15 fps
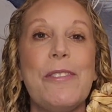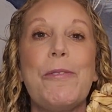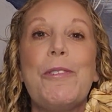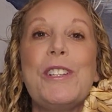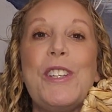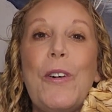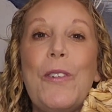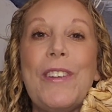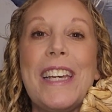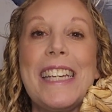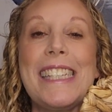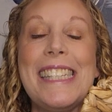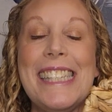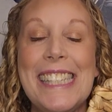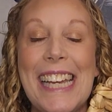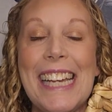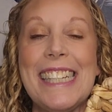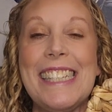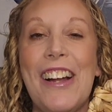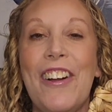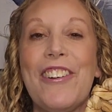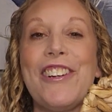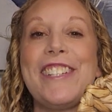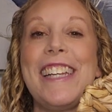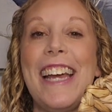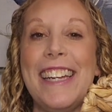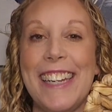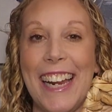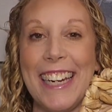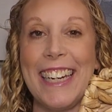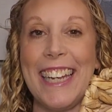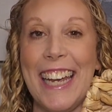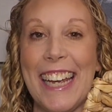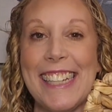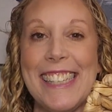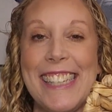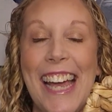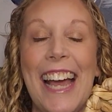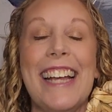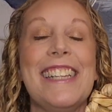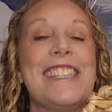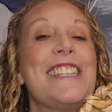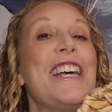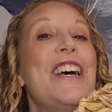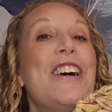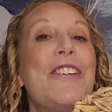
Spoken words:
was only $6.98,